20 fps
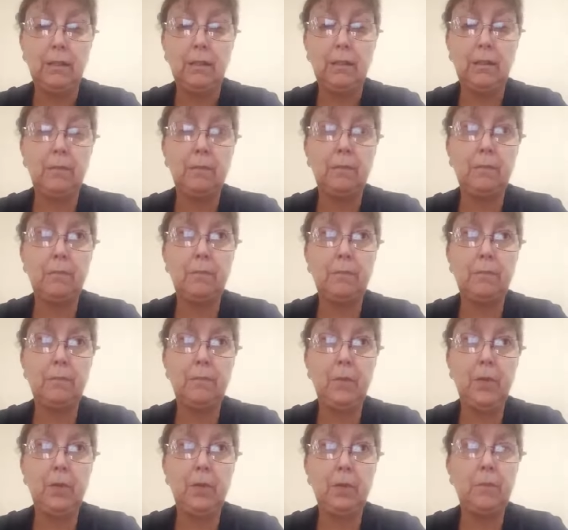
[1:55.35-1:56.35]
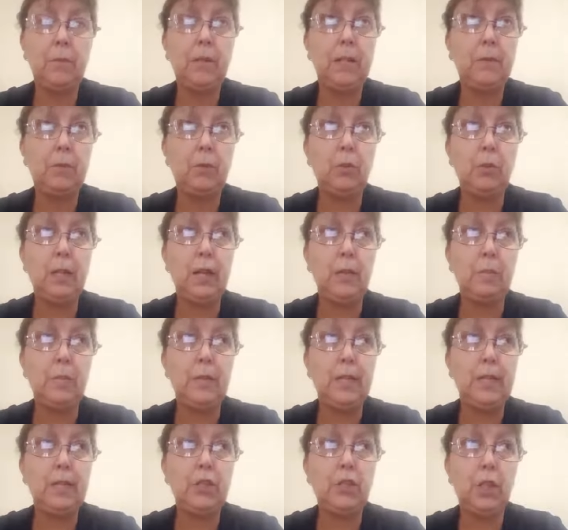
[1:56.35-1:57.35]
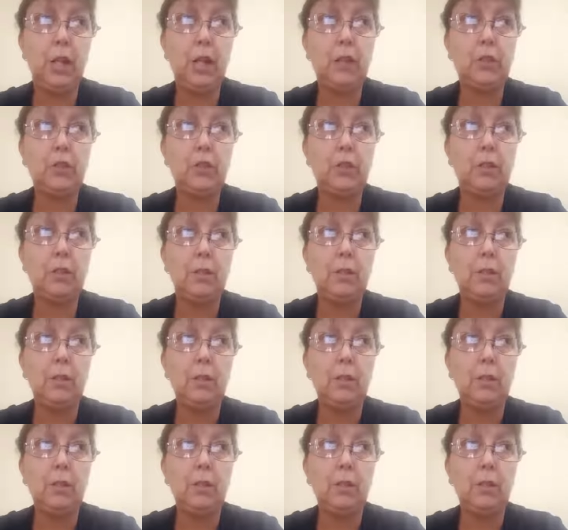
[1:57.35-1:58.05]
That, people are being judged